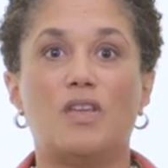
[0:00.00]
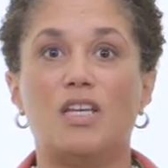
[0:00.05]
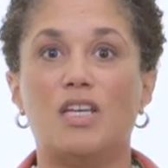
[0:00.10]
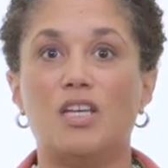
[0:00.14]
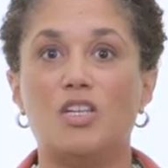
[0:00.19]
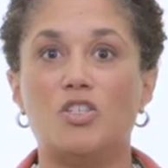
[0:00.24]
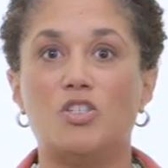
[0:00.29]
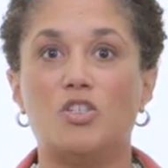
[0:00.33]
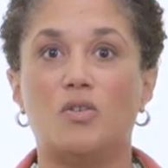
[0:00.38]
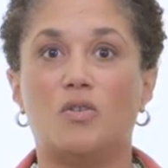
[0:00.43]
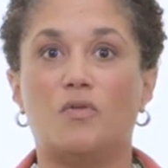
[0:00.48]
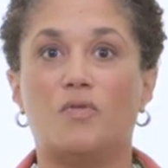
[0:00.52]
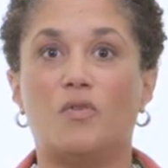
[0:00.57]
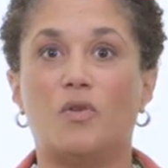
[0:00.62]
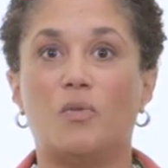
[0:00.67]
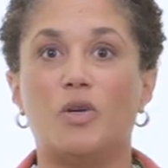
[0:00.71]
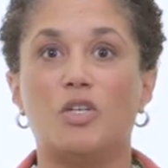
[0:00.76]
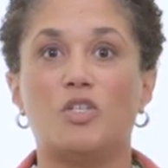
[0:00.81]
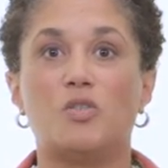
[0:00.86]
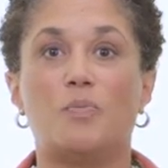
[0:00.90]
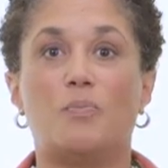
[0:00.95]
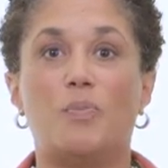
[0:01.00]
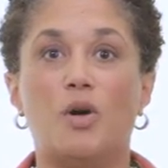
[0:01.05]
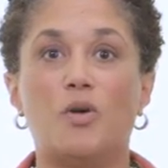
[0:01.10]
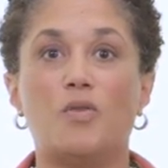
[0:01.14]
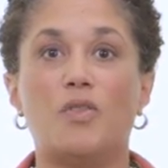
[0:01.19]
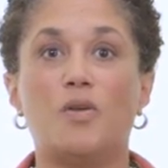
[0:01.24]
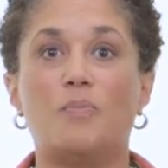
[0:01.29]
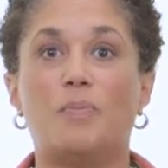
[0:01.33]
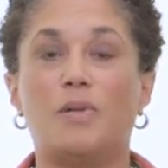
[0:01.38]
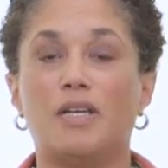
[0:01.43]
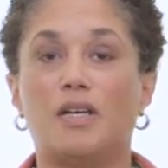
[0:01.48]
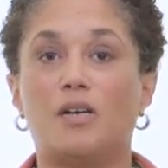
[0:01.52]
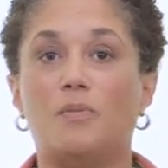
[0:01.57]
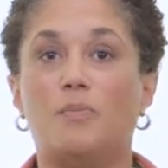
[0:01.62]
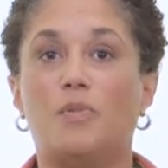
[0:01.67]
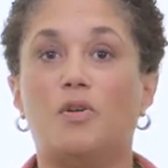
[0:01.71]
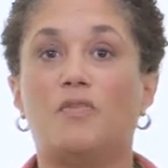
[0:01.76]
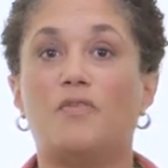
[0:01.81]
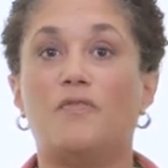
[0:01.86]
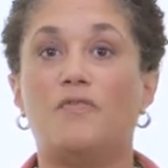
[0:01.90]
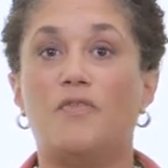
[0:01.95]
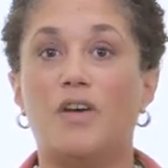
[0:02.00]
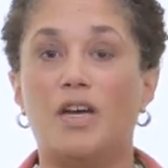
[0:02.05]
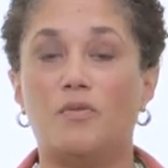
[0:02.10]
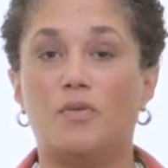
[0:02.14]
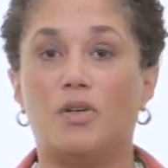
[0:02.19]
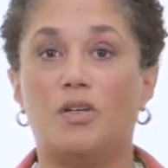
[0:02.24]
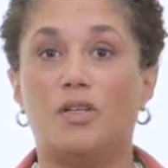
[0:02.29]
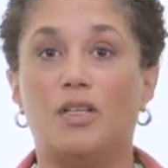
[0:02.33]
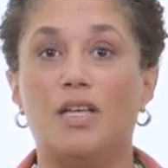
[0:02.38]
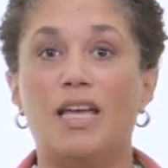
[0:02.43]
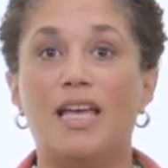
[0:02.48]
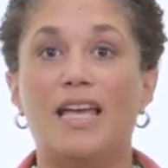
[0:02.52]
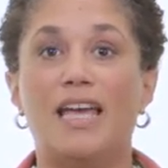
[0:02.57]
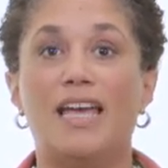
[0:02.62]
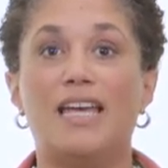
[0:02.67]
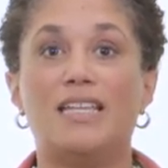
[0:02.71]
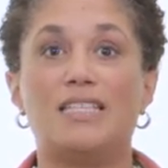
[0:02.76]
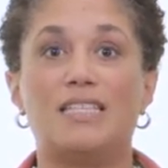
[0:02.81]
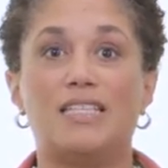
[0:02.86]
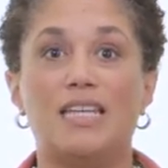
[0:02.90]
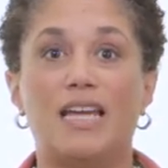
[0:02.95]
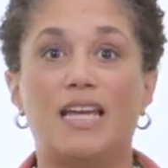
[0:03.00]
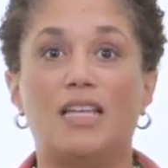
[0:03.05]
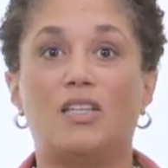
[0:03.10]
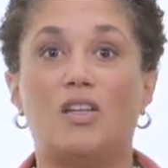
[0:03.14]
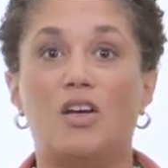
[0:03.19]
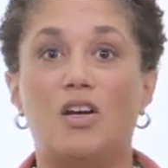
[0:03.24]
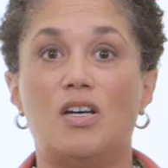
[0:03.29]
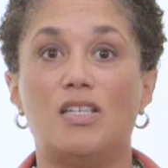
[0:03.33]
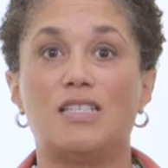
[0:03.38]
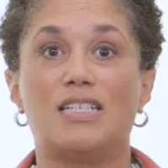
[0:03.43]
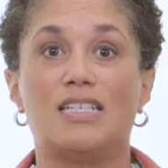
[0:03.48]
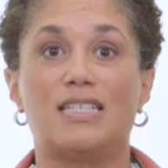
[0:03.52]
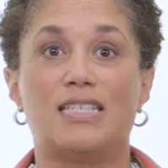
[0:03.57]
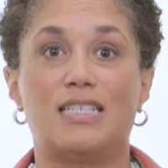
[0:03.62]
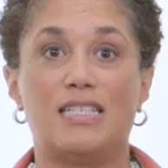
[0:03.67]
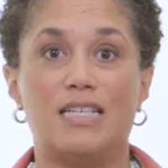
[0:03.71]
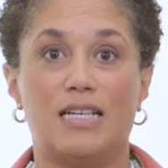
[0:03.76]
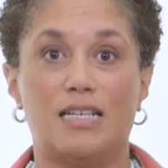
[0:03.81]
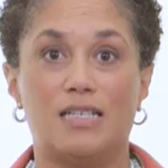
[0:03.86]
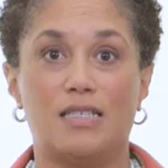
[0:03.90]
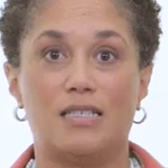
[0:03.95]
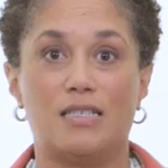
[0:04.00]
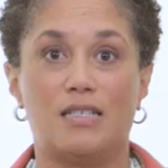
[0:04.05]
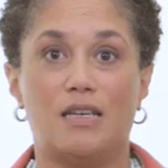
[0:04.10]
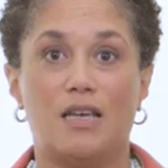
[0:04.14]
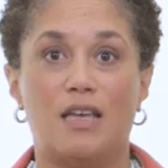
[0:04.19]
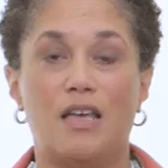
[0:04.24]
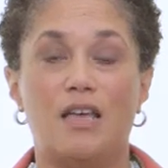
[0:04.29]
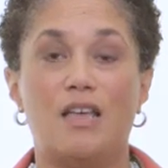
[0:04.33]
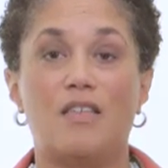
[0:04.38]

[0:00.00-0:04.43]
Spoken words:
an issue for which both applicable federal and state laws exist,